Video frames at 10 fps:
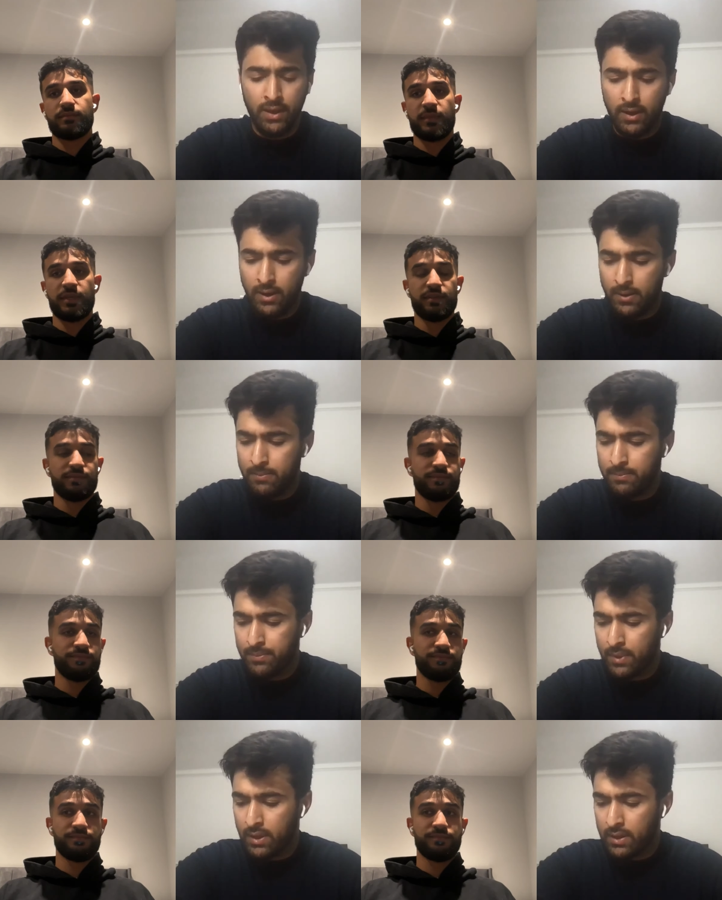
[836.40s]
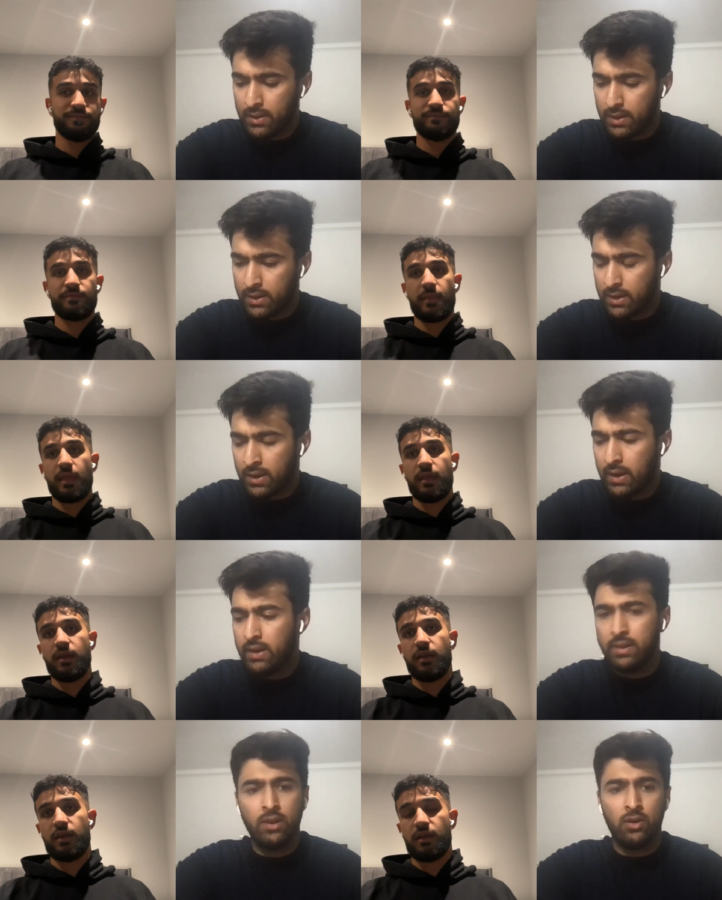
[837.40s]
Speaker 1: Um, yeah. it,
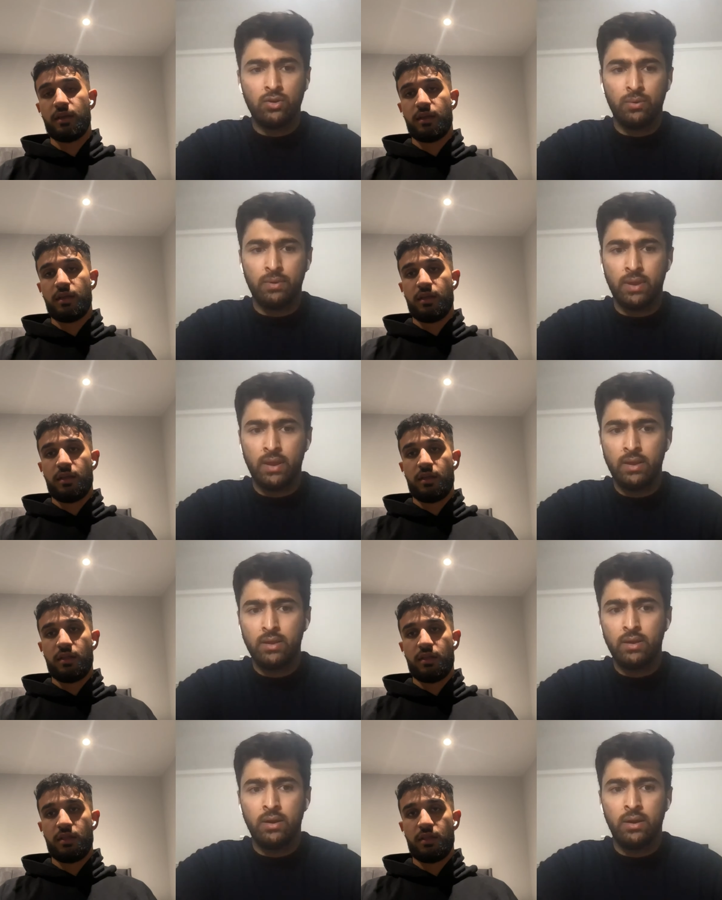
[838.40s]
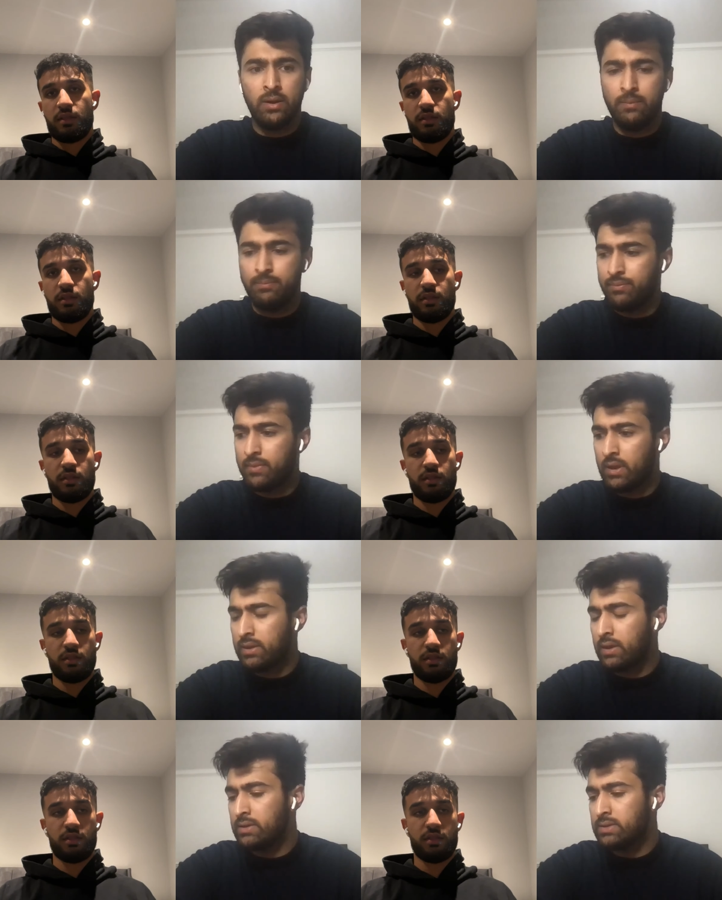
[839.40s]
clearly, they're not doing that. Um, I
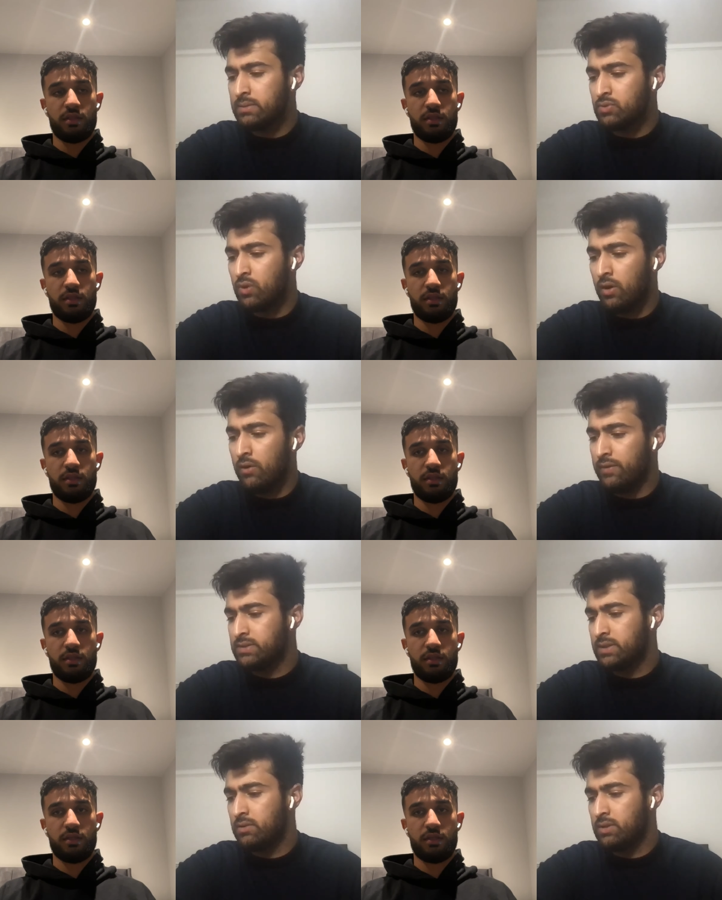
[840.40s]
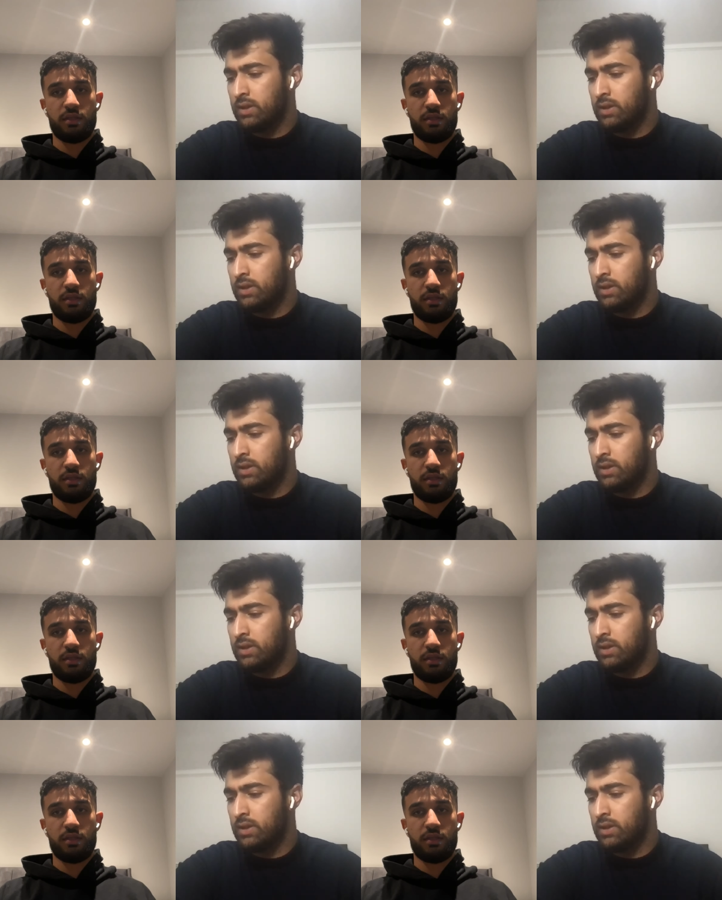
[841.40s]
think it seems quite obvious now